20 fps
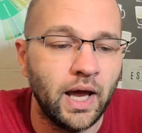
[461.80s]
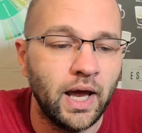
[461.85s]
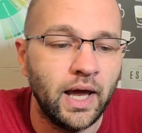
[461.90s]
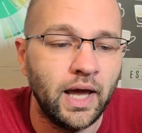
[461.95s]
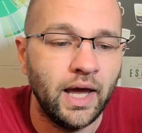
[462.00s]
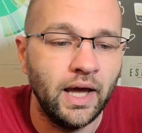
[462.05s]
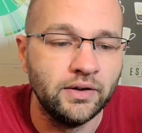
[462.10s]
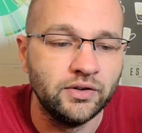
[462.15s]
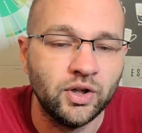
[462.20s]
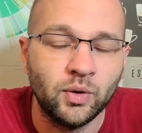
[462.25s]

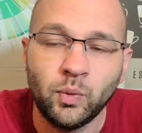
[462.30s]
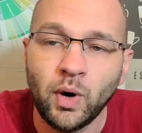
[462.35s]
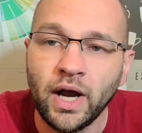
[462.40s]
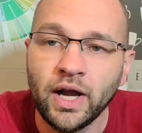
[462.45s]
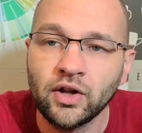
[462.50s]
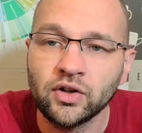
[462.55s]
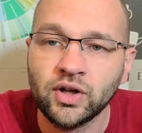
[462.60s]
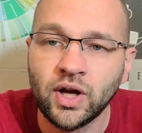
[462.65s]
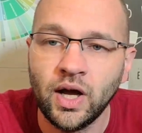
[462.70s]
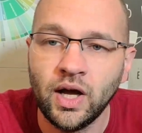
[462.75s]
And the
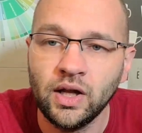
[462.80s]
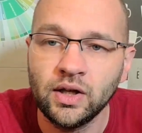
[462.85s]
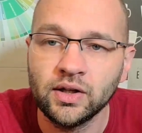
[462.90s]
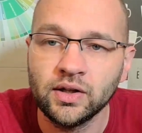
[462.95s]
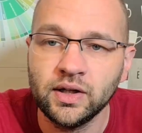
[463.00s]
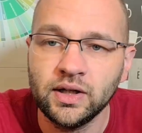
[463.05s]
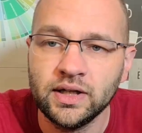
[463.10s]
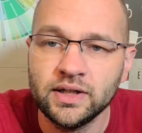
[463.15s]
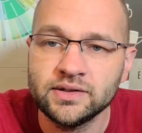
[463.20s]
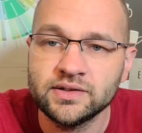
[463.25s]
wild
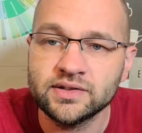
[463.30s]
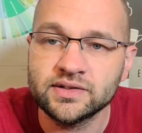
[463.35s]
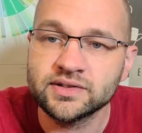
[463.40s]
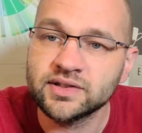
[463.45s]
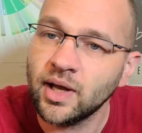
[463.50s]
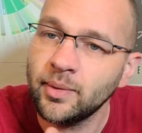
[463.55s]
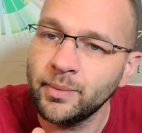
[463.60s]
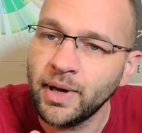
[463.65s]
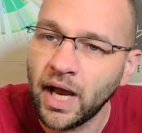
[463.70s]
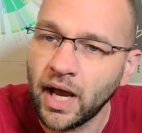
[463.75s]
colonies
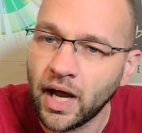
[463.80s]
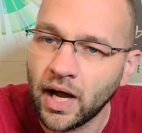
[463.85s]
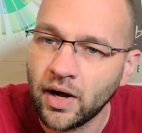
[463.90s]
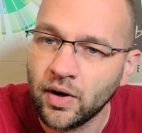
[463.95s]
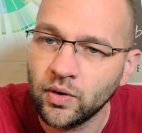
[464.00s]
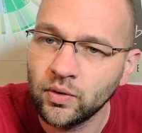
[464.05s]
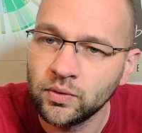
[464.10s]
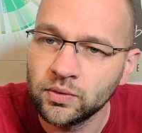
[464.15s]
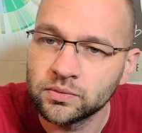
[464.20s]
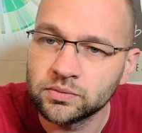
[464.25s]

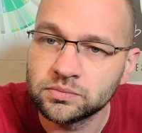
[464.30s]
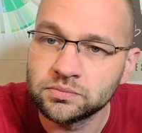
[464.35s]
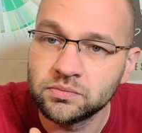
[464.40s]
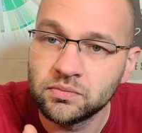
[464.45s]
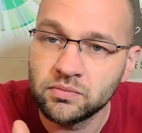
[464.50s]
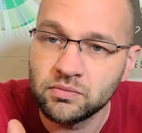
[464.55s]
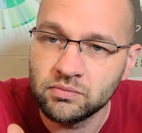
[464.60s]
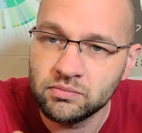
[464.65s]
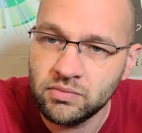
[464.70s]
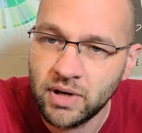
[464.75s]
somehow
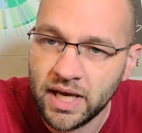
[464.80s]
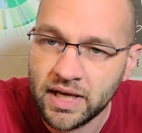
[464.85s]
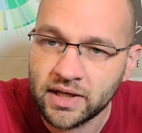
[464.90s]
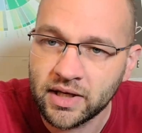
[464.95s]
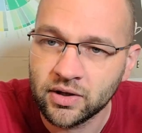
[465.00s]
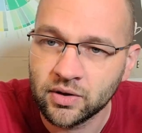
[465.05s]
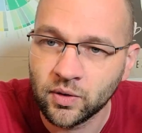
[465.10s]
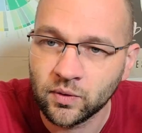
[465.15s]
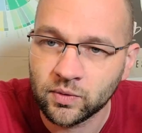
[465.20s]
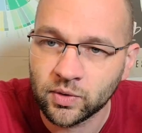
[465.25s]

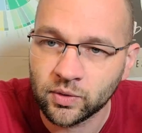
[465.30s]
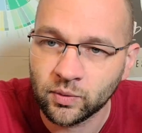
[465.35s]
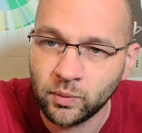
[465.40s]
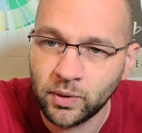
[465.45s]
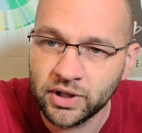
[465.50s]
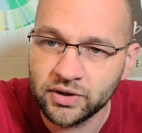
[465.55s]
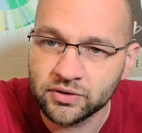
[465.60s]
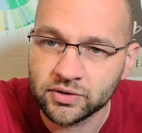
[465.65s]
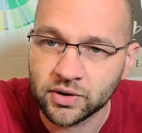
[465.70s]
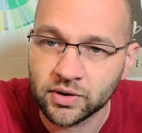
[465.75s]
make it over to
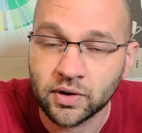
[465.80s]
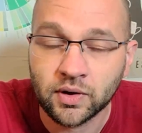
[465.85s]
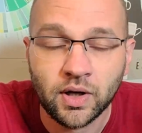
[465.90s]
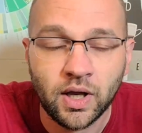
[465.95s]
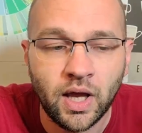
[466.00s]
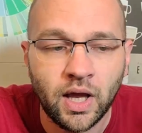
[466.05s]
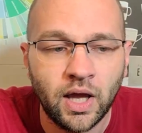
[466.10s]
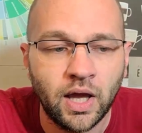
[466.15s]
winter.